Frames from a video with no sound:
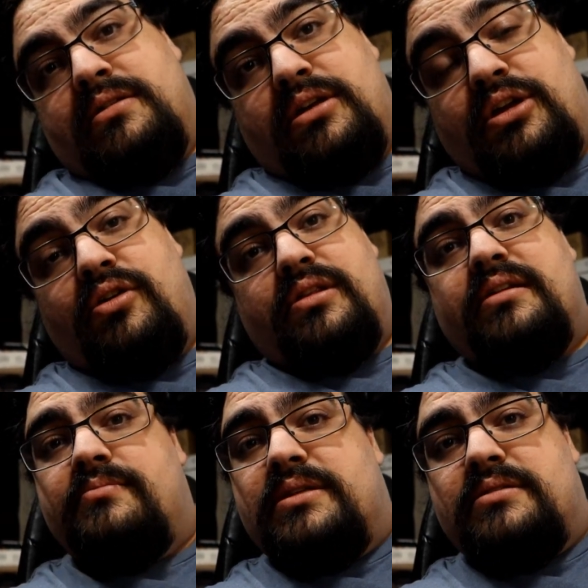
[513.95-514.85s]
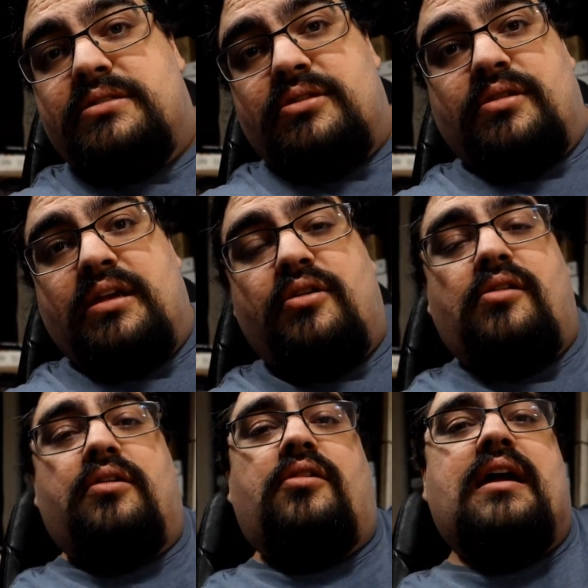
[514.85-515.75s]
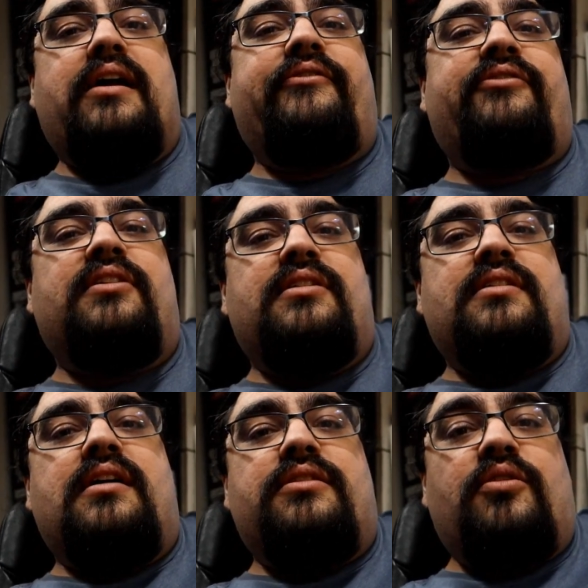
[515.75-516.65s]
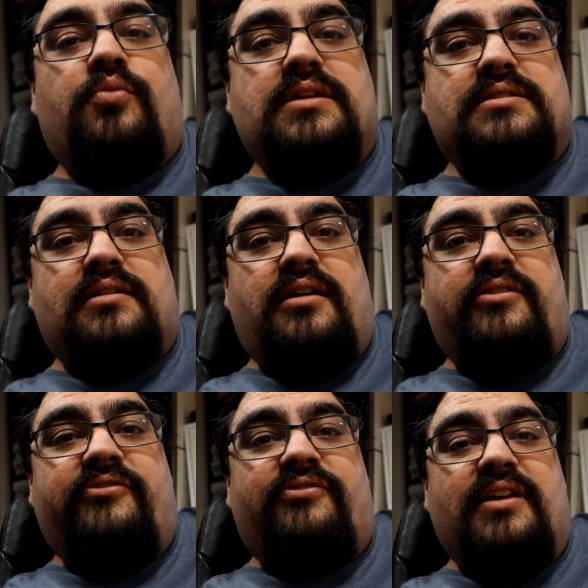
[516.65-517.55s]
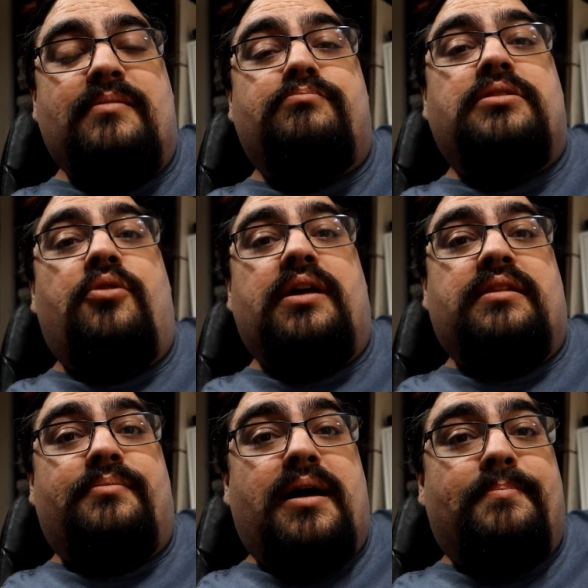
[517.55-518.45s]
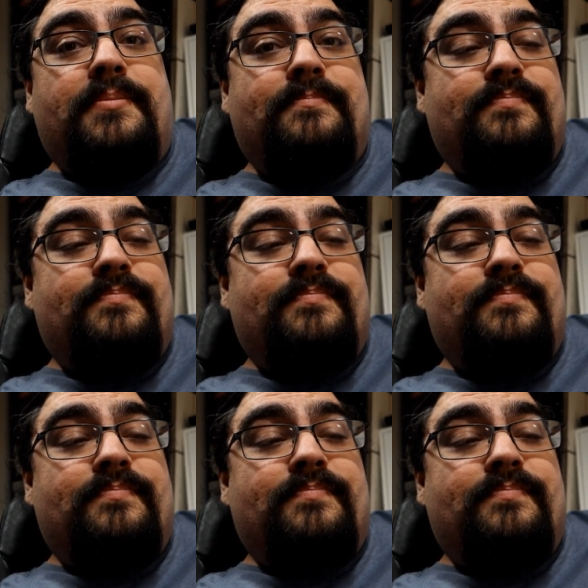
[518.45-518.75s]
cure them, and so they no longer have the risk of it blowing them up.